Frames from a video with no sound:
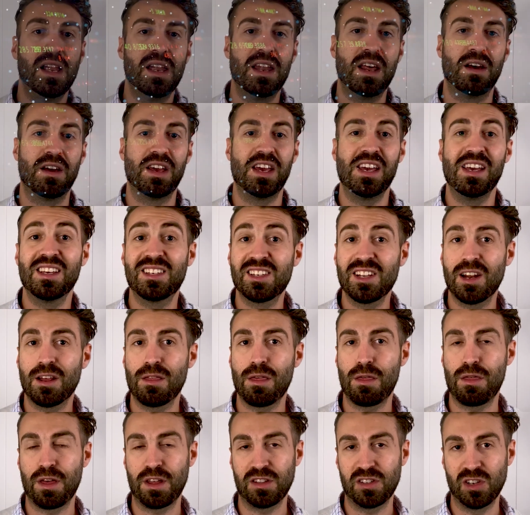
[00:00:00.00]
Now here's
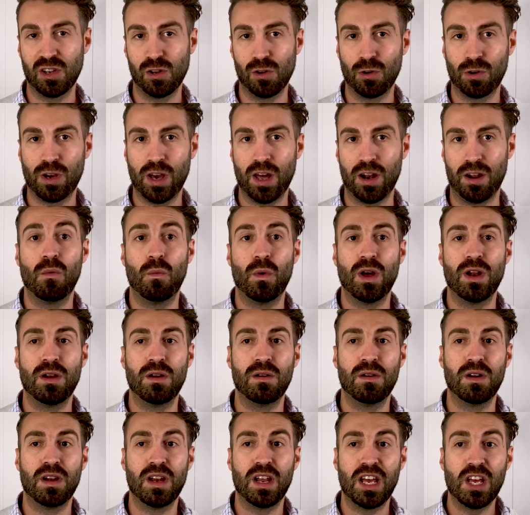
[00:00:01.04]
another thing to look at.
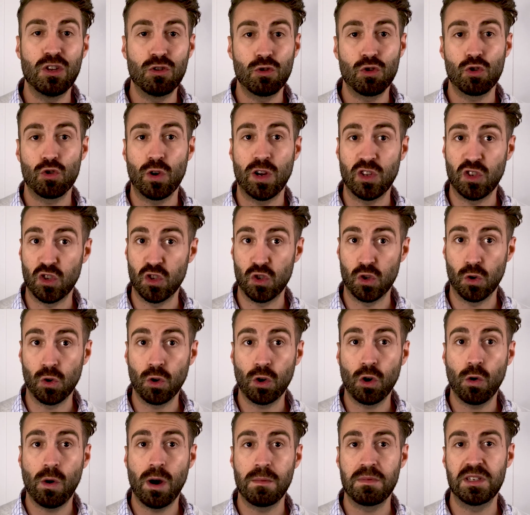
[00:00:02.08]
When interest rates do
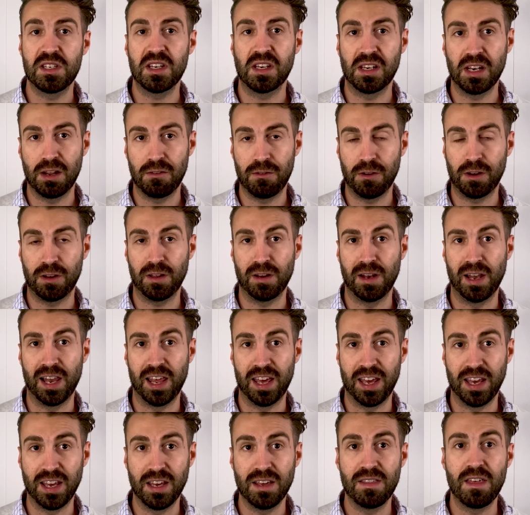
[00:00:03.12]
go up
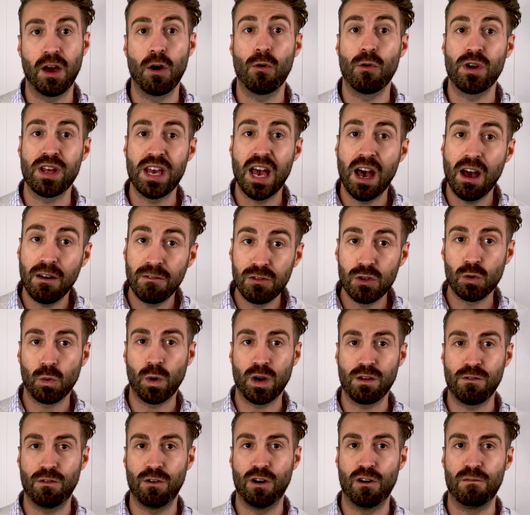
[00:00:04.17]
significantly, they already have
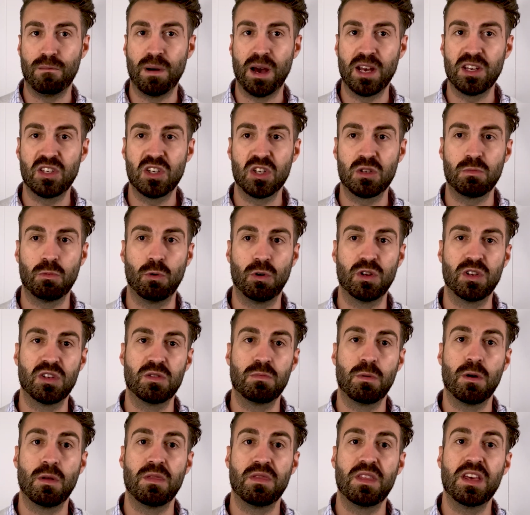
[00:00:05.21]
25 basis points,
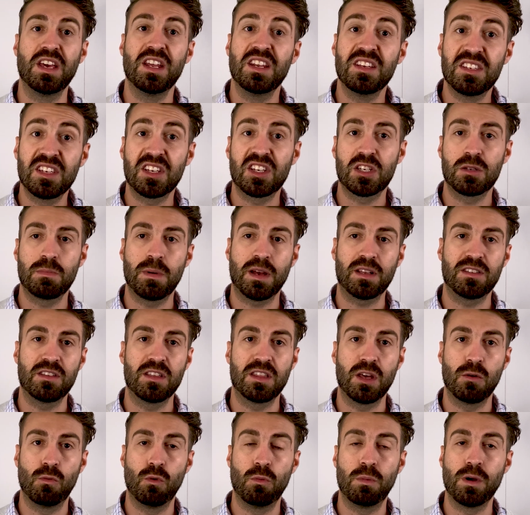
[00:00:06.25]
but it is expected
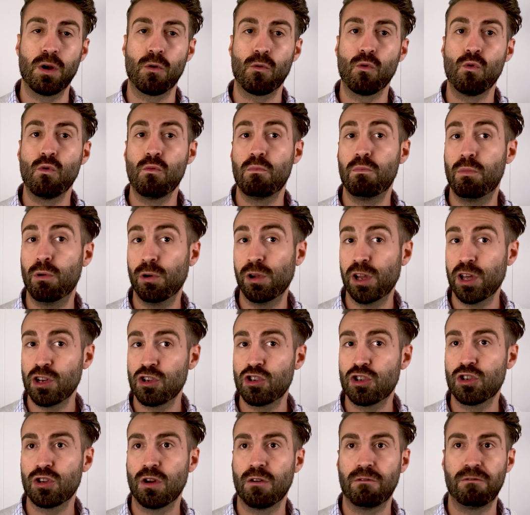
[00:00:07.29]
there will be a real
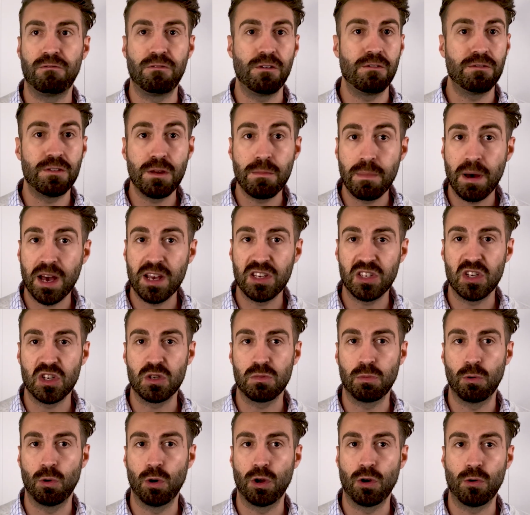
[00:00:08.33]
bullish 50 basis
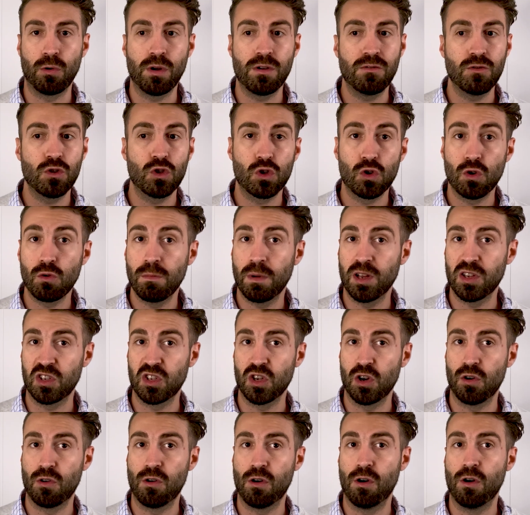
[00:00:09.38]
point or even 2 months
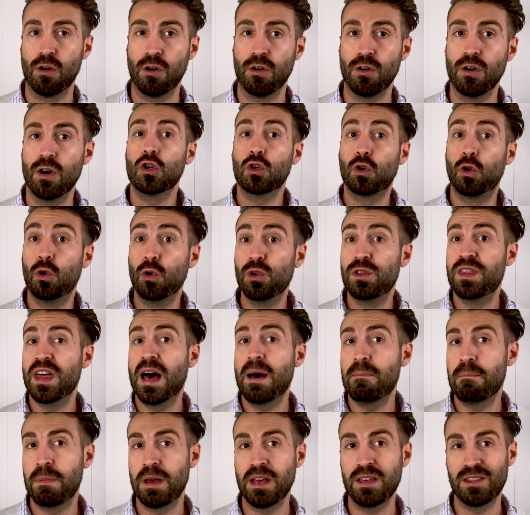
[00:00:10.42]
in a row. Could
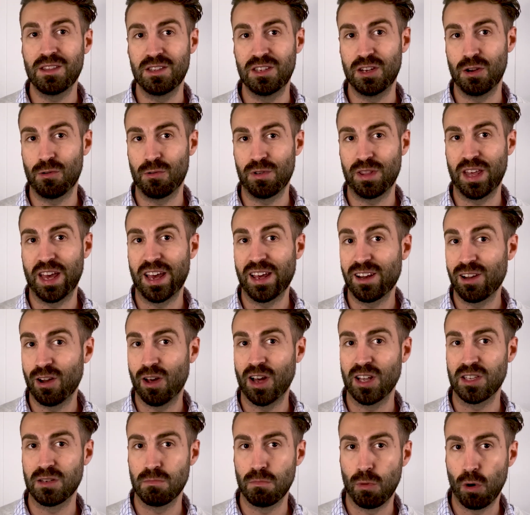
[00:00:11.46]
that be the deer in the
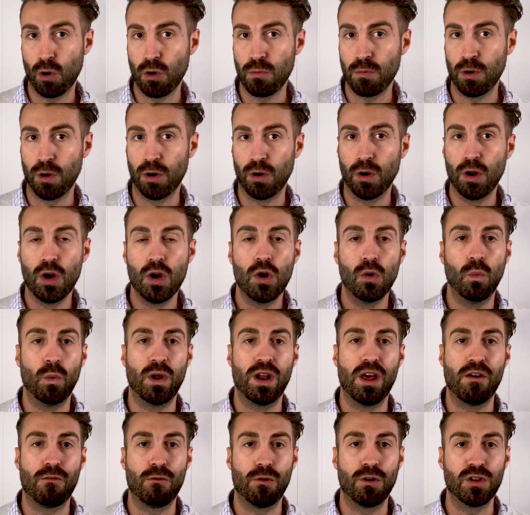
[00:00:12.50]
headlights moment when
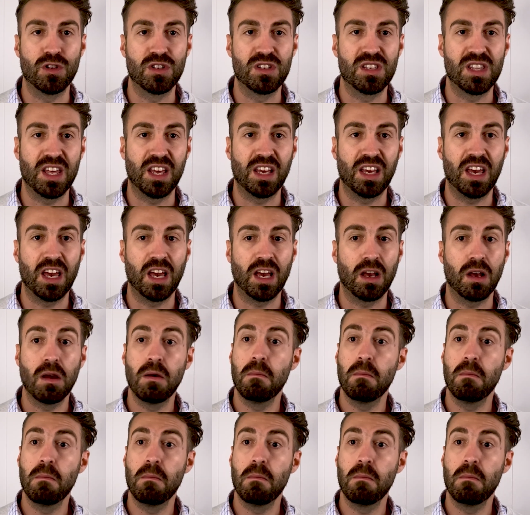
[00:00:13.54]
everyone's thinking,